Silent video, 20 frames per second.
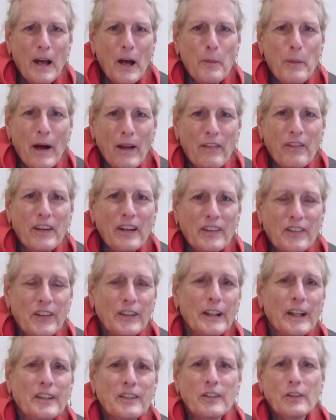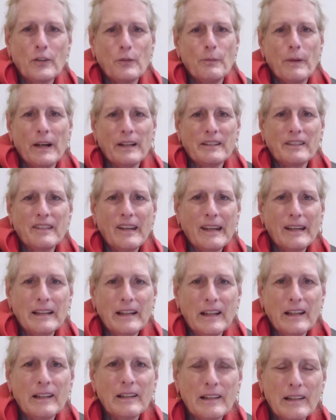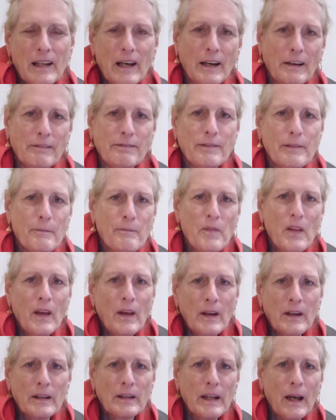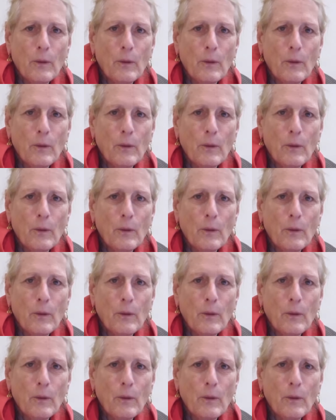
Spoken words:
about things that I do in my daily life.